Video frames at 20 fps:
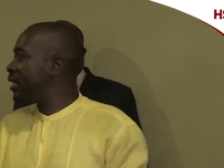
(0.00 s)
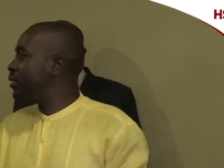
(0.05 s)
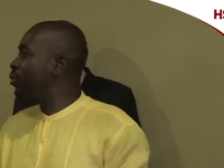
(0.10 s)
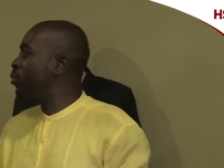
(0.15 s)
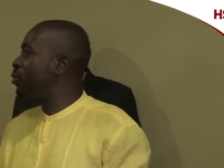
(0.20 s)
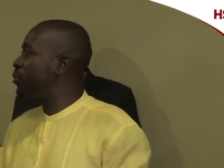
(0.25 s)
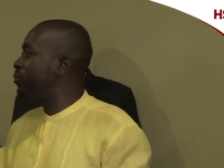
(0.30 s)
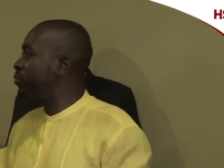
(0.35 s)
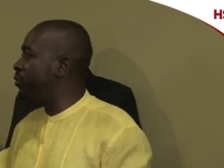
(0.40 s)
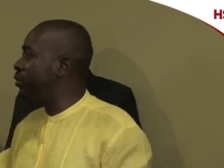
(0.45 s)
and
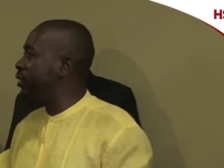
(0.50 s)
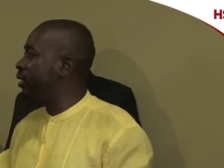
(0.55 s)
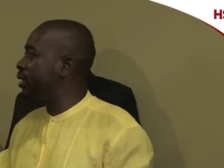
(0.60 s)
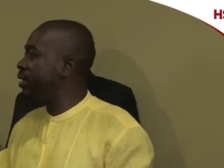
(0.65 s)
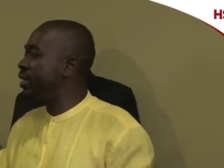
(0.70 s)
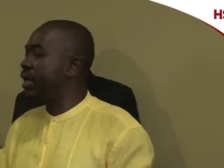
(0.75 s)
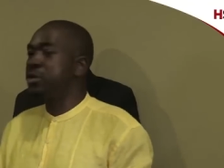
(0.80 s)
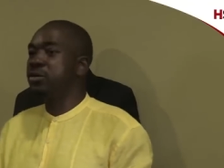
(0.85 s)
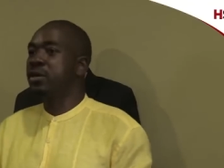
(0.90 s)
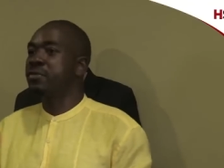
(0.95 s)
confusion
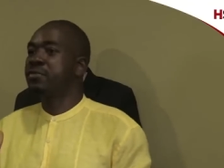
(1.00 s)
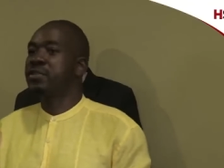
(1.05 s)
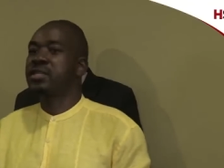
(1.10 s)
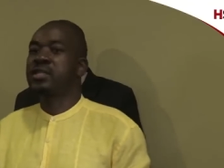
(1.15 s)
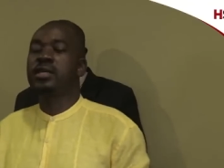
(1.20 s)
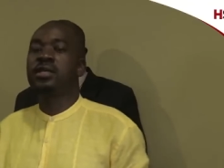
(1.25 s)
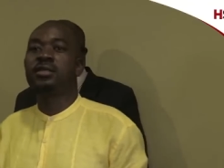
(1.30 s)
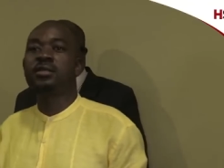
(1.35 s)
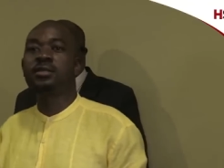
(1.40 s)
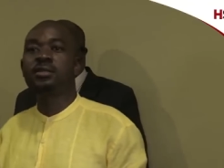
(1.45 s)
that we have
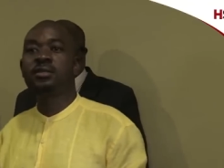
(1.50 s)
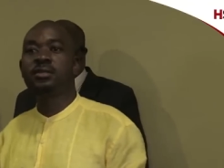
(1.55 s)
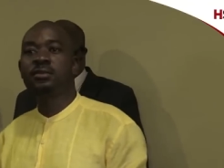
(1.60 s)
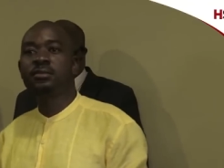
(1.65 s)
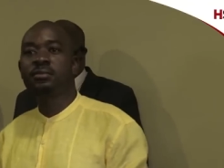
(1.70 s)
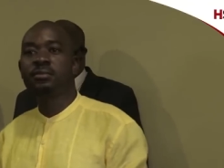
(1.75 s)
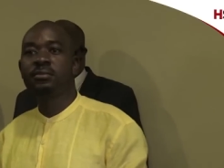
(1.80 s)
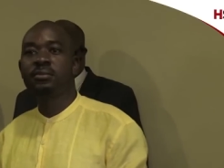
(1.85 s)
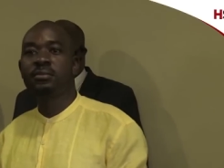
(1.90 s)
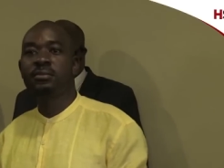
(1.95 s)
seen.
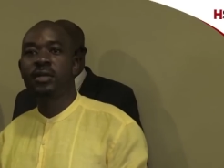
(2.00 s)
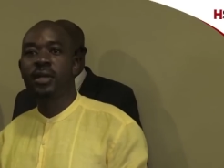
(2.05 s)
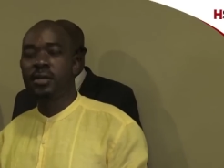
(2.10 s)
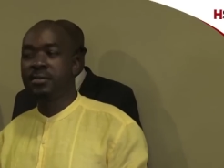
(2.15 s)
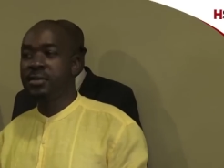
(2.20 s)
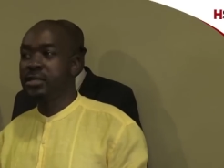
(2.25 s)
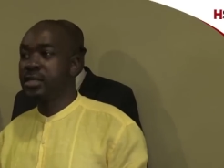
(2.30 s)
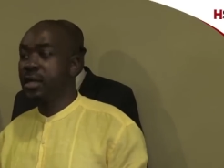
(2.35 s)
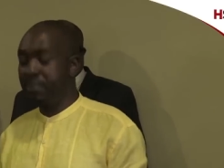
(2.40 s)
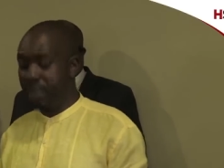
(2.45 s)
And
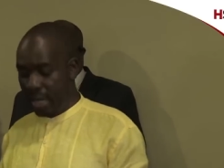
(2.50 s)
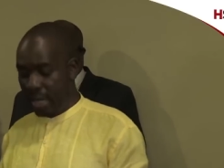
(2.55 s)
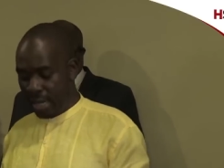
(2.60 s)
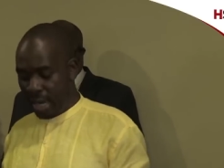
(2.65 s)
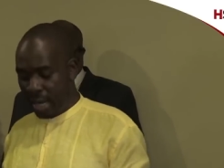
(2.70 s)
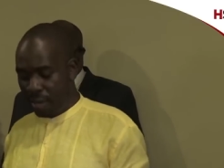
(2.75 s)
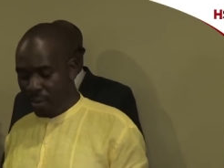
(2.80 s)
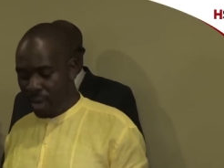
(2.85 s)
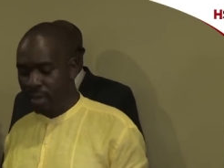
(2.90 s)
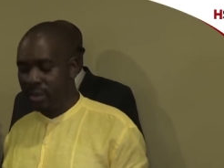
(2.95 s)
Mister
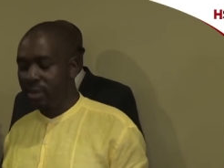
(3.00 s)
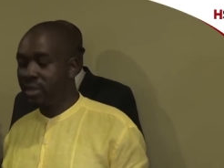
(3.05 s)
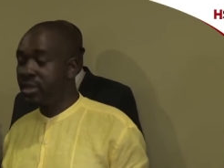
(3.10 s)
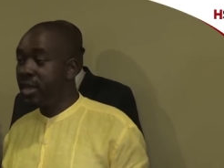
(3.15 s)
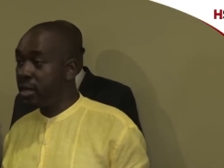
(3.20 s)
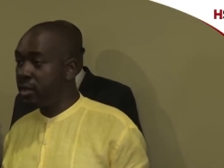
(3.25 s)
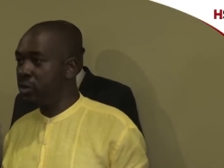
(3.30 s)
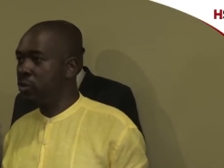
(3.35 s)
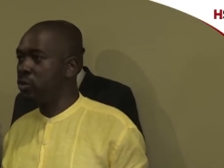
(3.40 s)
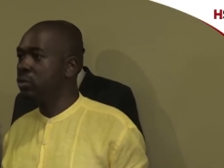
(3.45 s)
Mnangagwa,
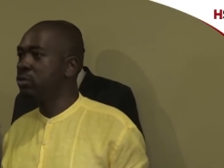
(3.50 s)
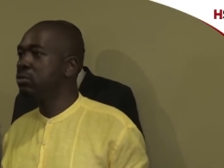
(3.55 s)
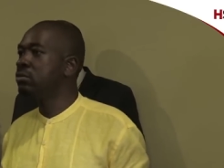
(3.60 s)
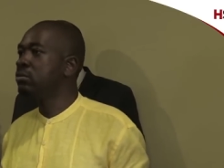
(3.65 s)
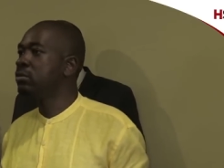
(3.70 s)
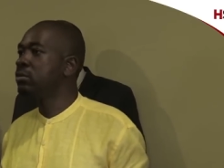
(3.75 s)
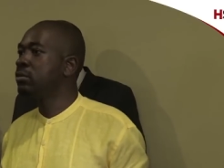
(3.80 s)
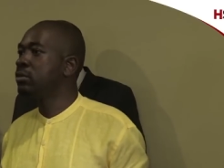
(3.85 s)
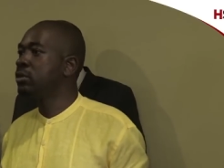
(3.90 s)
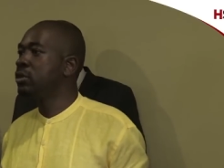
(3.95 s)
thank you.
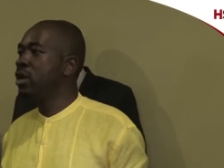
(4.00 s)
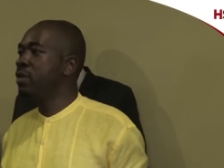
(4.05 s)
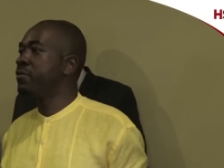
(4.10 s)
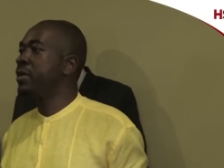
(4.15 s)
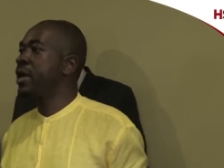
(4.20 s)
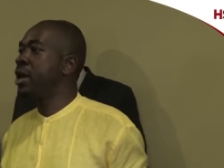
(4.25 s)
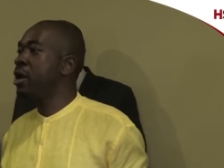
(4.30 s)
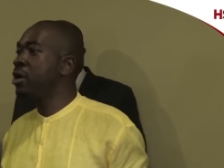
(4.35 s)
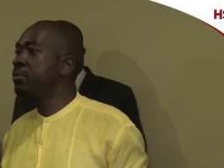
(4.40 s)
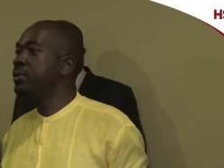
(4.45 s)
You have
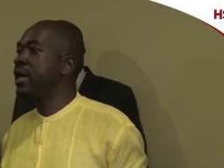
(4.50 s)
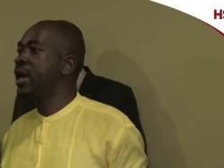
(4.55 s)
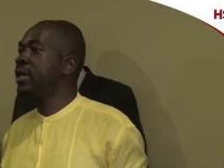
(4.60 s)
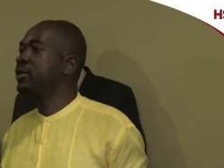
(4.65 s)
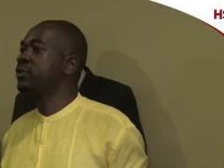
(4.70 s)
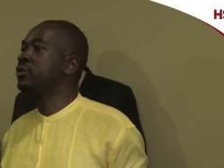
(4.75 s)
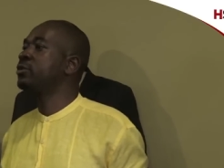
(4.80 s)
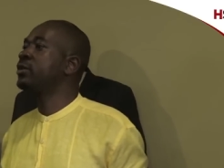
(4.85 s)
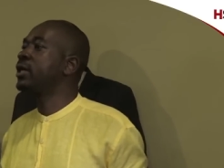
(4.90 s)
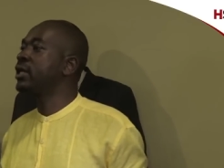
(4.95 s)
helped
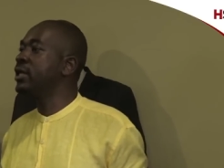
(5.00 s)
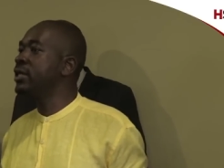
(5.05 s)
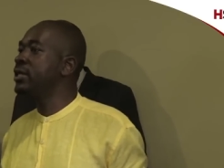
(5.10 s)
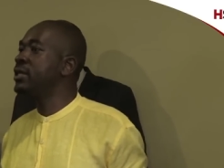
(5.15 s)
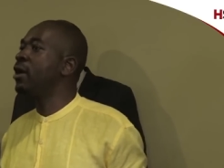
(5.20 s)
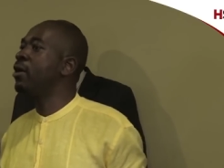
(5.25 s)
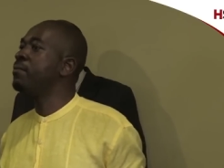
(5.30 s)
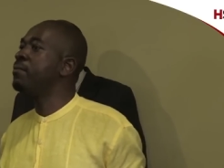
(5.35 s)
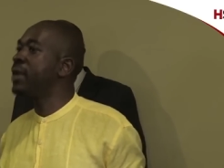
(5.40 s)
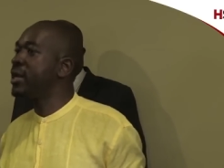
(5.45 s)
us to
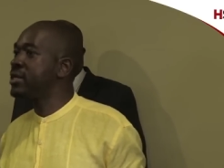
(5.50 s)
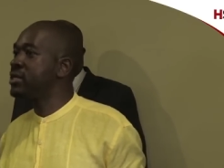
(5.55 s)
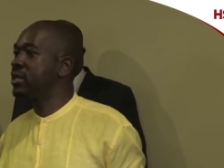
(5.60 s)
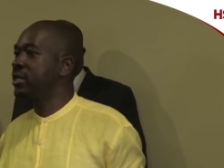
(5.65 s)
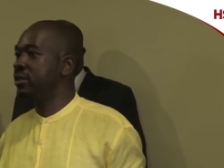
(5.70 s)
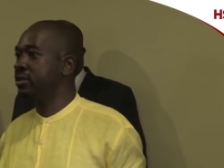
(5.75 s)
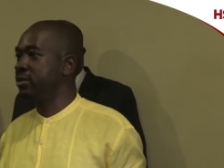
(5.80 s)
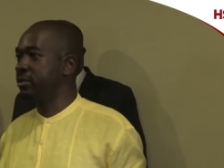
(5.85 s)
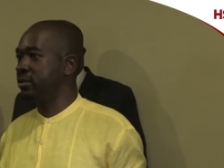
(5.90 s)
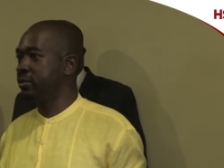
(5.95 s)
clean our
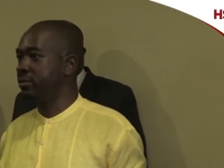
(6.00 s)
basket.